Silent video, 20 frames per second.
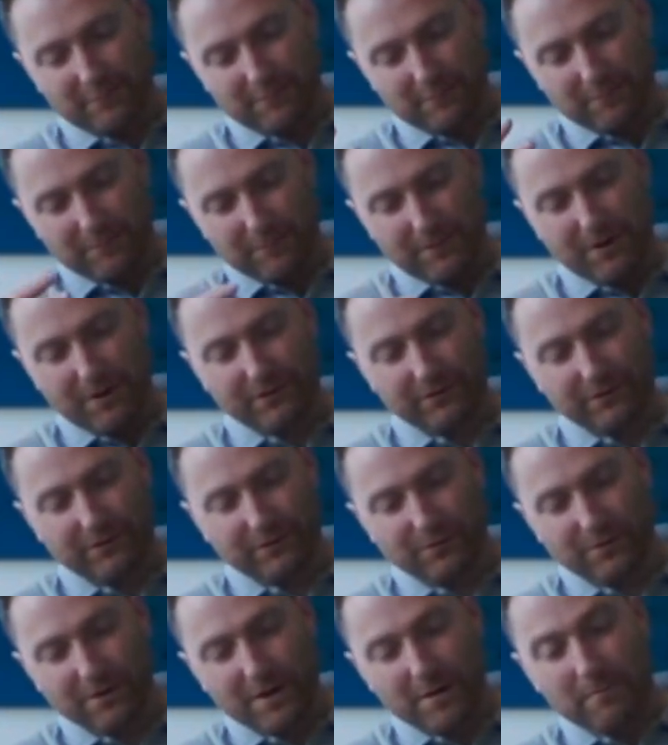
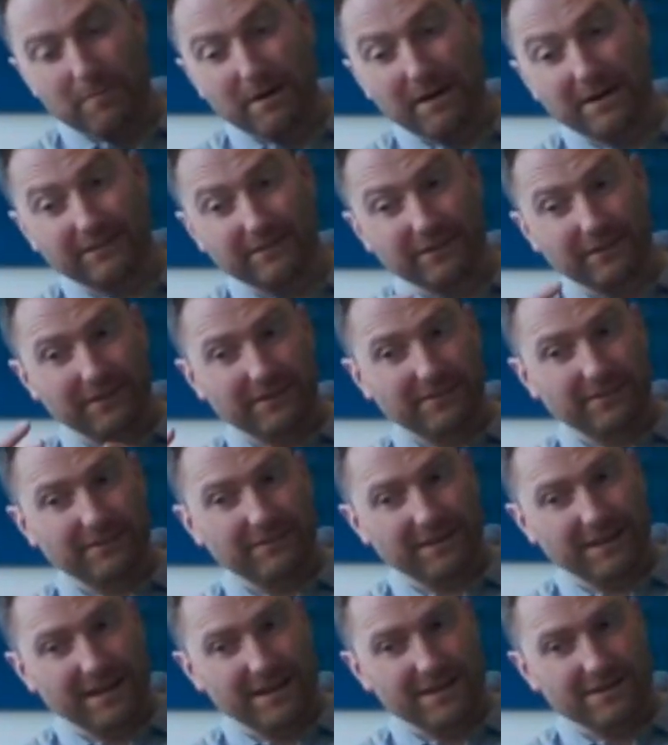model based on the
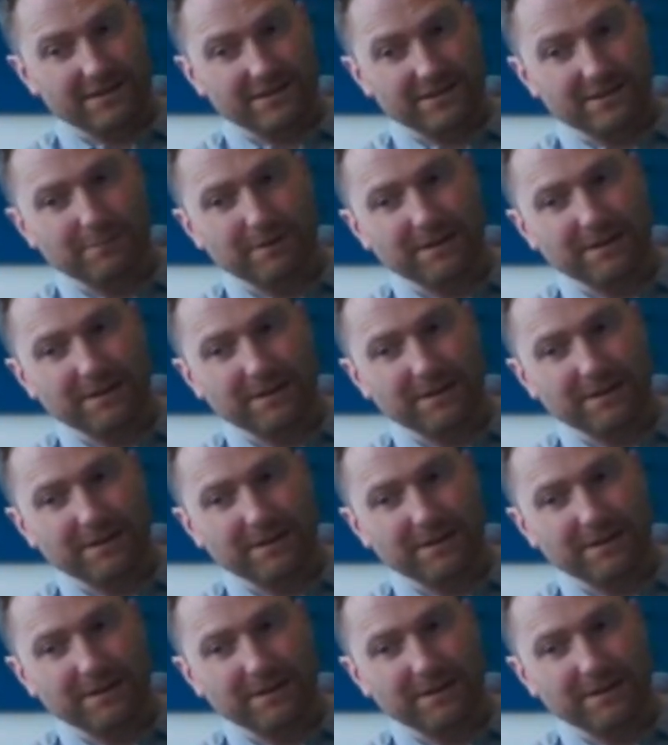simulations,